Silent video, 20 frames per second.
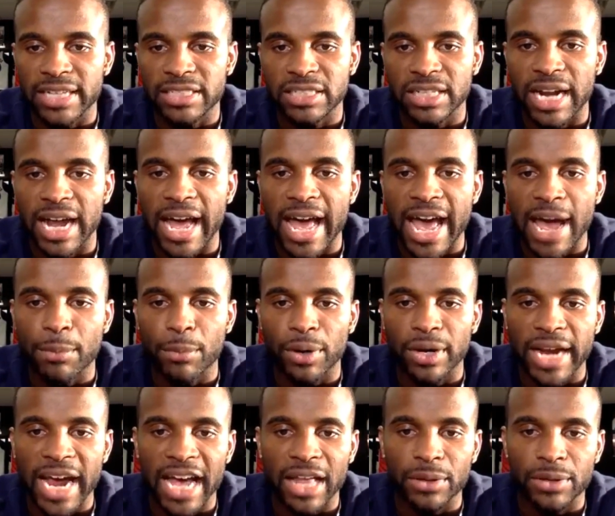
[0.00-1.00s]
Should I add more
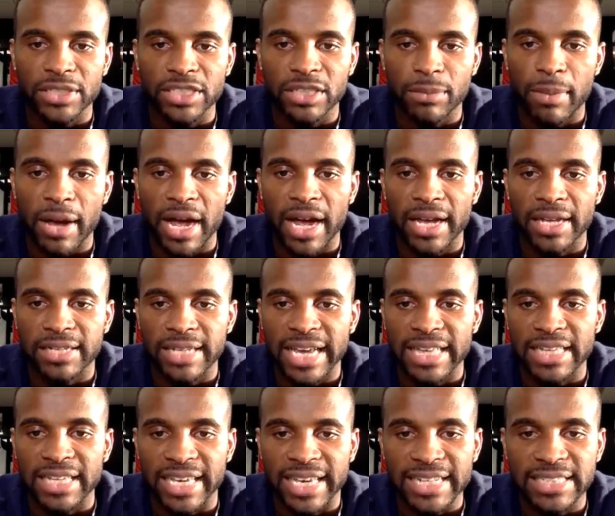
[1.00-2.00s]
calories to my
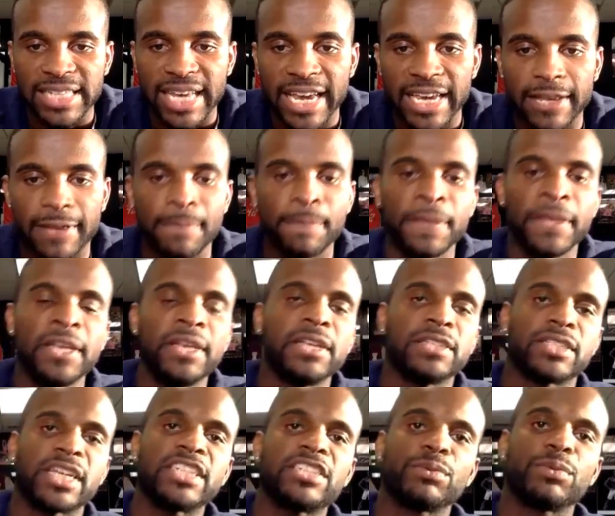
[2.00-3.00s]
daily intake?
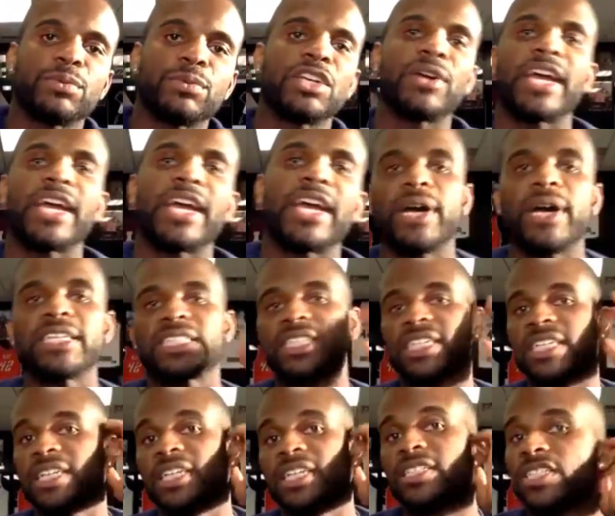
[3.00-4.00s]
So that's a really great question.